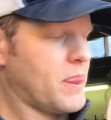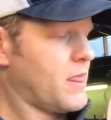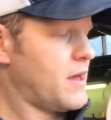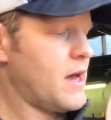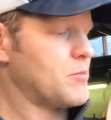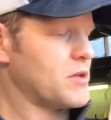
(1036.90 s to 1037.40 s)

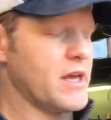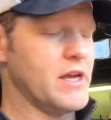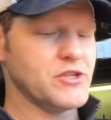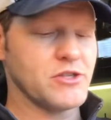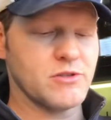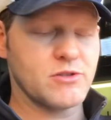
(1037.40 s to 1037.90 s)

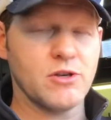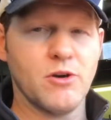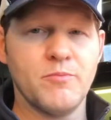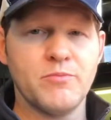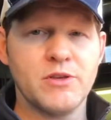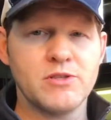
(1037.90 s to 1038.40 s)
application. So
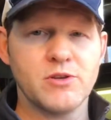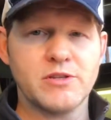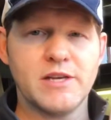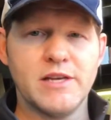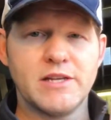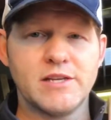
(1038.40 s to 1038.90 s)

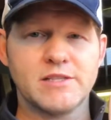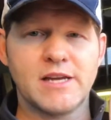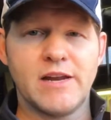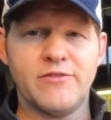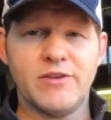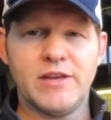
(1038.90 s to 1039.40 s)
it does
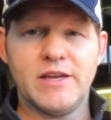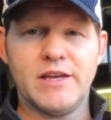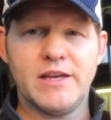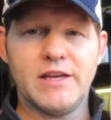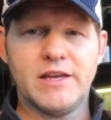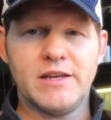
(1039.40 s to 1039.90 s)
kind of
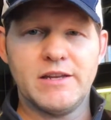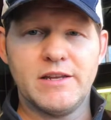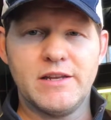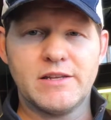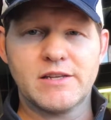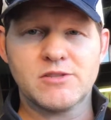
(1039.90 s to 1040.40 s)

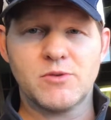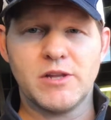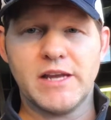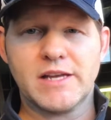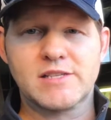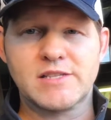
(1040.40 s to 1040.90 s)
it doesn't
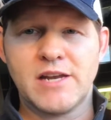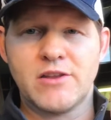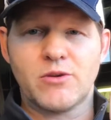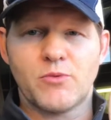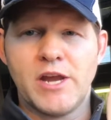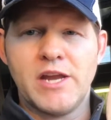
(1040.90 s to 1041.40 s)
really extend
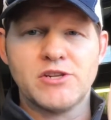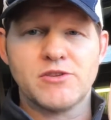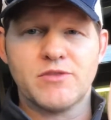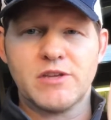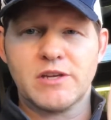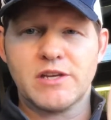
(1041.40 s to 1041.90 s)
the range
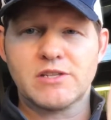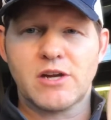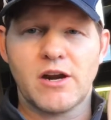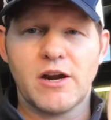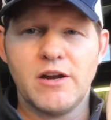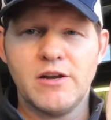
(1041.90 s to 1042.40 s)
of the
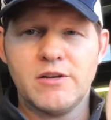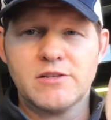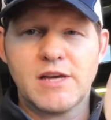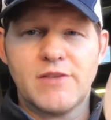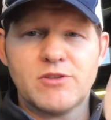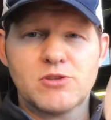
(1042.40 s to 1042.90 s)
guitar
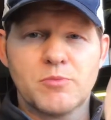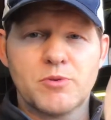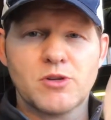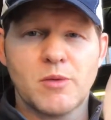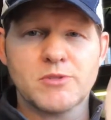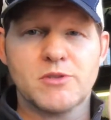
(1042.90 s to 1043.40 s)
to have the super
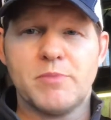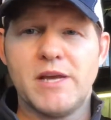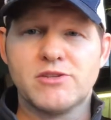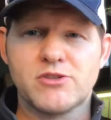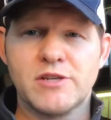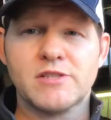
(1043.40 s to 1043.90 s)
trebles. The bass
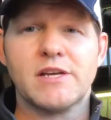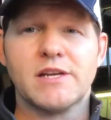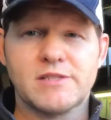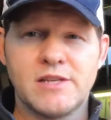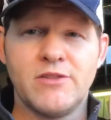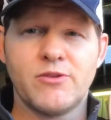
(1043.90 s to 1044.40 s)
strings
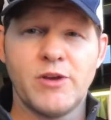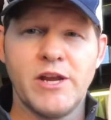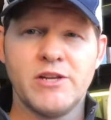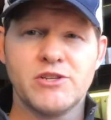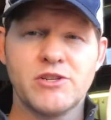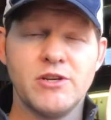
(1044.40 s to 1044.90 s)
extend the
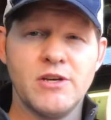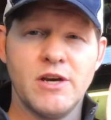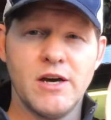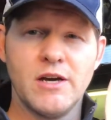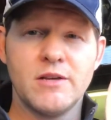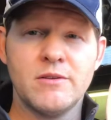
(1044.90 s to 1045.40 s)
range
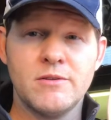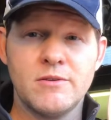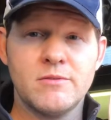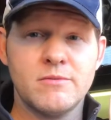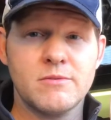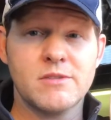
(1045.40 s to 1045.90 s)

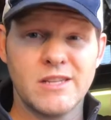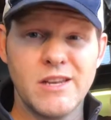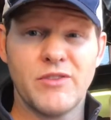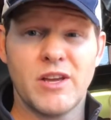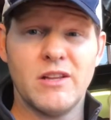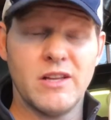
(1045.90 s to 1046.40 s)

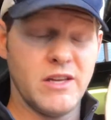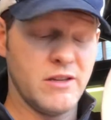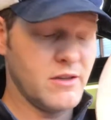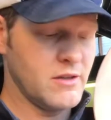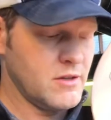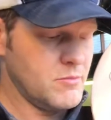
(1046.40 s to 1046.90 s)
significantly,
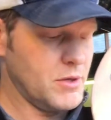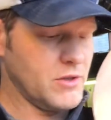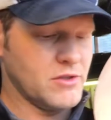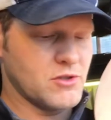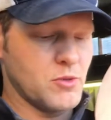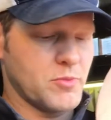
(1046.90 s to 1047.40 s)
but
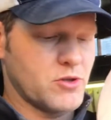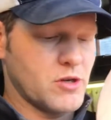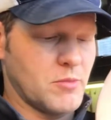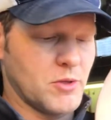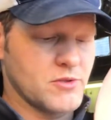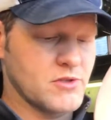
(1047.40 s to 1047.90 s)
the super
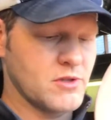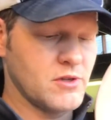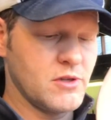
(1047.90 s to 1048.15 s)
trebles